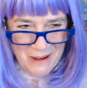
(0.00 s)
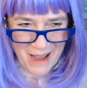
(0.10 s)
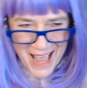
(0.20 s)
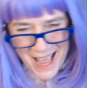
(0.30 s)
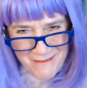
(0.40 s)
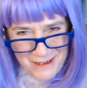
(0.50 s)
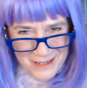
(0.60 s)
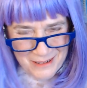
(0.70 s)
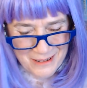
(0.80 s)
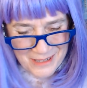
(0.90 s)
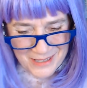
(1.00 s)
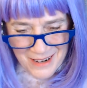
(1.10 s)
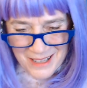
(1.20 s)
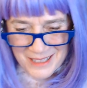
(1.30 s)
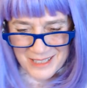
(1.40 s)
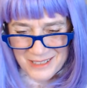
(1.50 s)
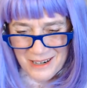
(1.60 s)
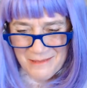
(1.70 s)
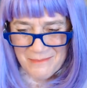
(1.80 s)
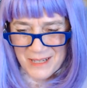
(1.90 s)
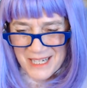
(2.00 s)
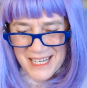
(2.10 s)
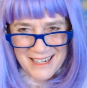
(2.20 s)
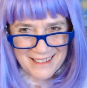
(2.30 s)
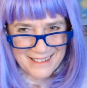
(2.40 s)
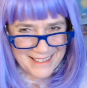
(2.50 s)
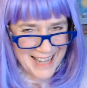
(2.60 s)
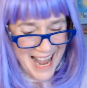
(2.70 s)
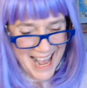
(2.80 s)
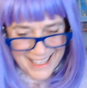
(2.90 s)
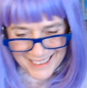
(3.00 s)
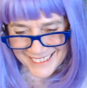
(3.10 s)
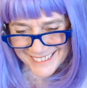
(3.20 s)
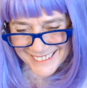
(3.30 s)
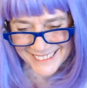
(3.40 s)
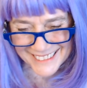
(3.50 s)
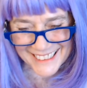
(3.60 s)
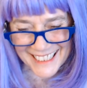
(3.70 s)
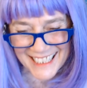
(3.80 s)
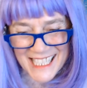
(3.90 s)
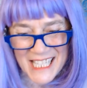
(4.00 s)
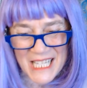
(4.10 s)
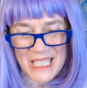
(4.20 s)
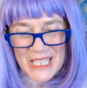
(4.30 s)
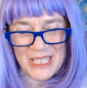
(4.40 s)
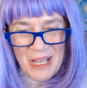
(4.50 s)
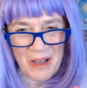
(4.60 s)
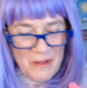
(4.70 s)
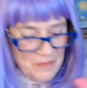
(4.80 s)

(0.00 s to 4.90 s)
hey, I want to do your astrology chart, buddy or gal. So